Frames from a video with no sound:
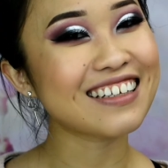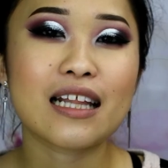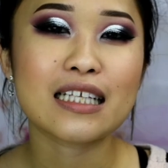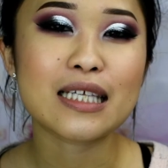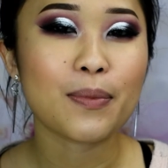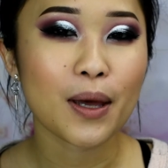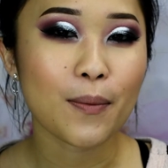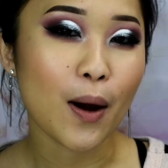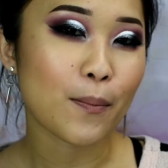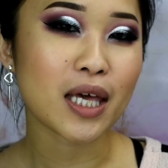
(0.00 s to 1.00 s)
that's something
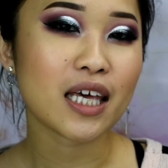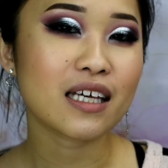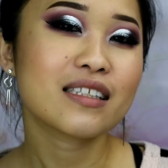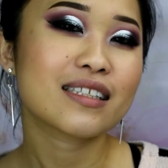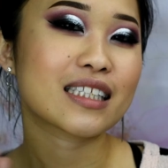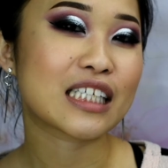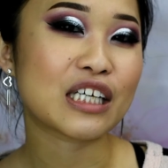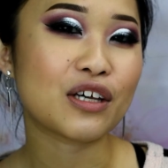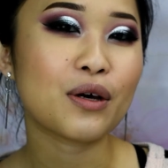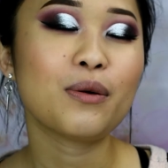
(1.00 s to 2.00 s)
about me to
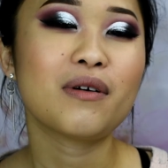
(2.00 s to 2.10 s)
you.